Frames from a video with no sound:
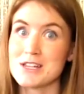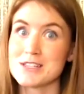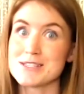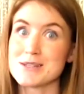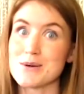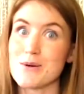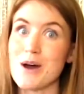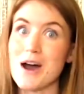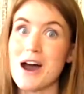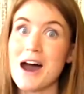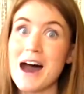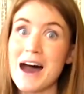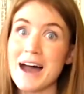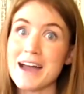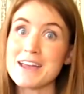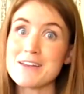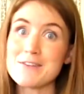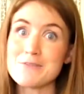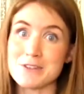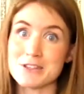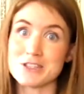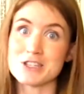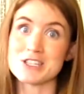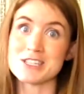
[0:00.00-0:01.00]
so a
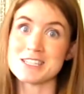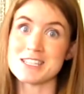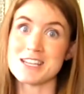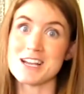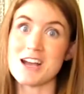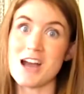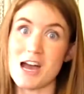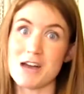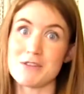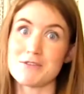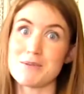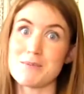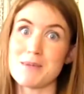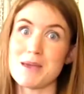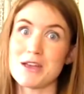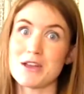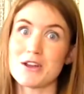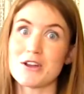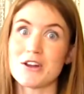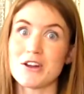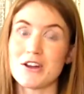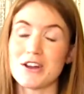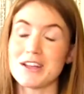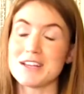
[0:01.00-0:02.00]
high efficiency coffee
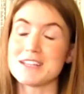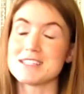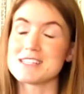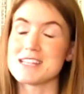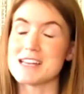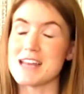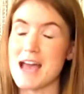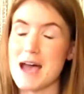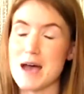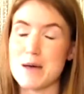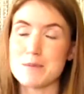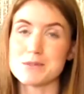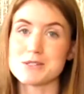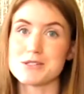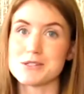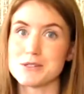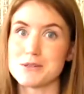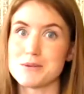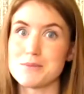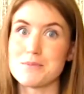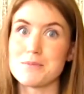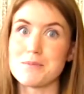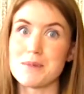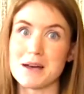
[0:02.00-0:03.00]
maker is an
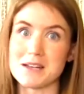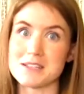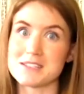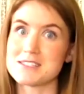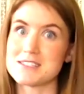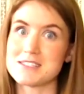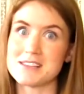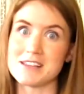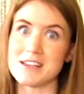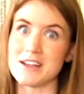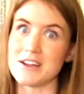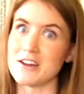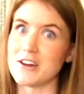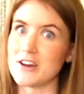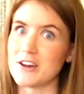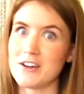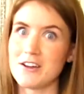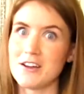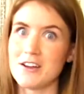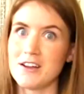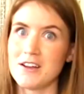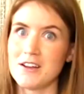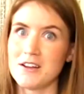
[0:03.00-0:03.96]
absolute must there.